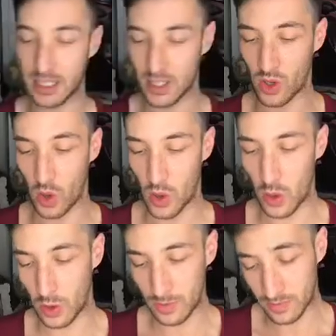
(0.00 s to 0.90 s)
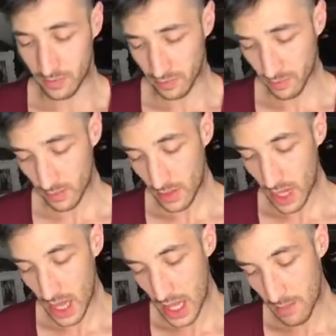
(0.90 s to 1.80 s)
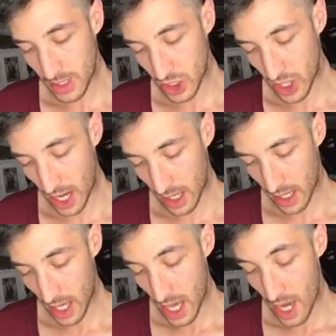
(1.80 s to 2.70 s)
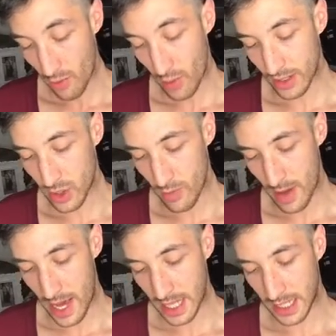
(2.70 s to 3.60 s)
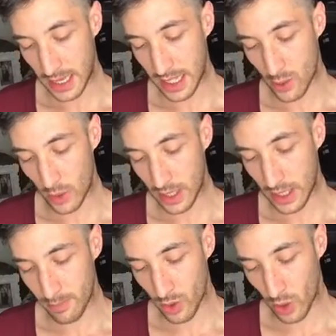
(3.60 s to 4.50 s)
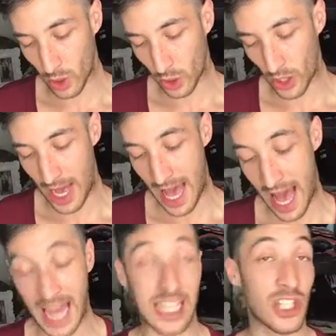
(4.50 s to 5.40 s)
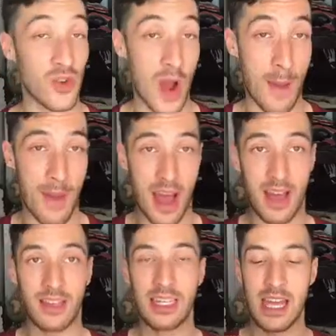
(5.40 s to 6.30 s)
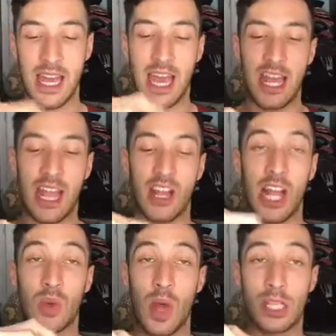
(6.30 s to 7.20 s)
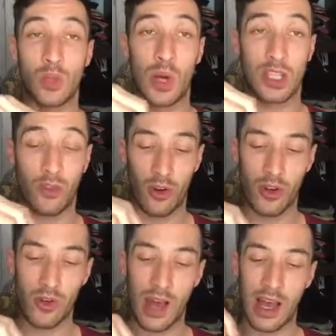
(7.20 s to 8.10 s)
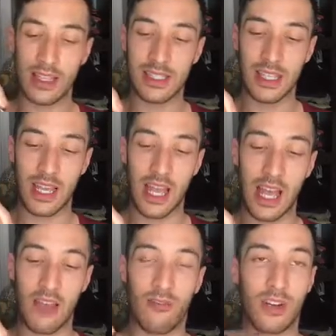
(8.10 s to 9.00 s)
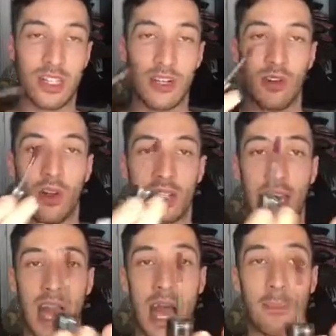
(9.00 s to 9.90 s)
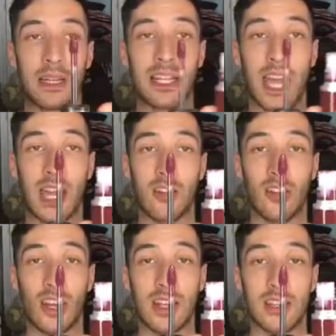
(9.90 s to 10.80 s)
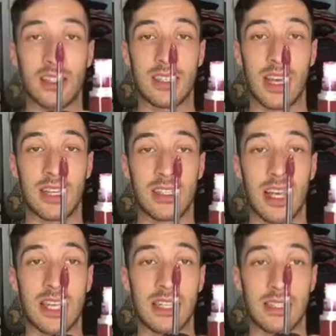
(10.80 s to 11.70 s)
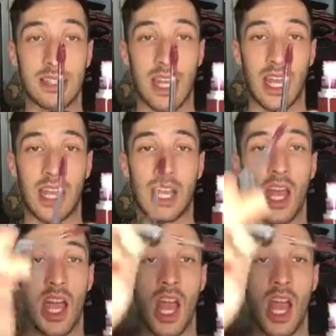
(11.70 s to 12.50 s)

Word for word: It's called, let me check, Retro Retromat Liquid Lip Color High Drama. And I'm gonna do a swatch for you guys. First of all, the applicator is just insane.